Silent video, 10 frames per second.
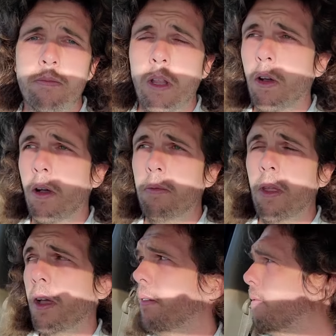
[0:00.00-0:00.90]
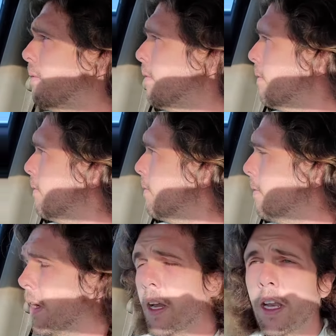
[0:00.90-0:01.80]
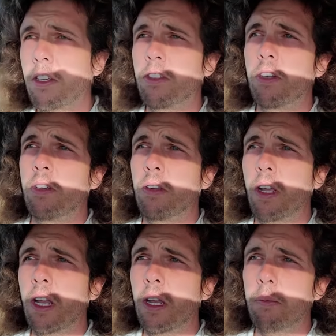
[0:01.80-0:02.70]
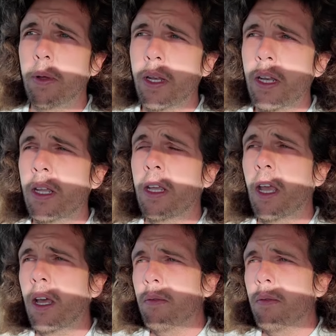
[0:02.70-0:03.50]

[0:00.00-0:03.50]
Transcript: No, I'm not financially independent yet.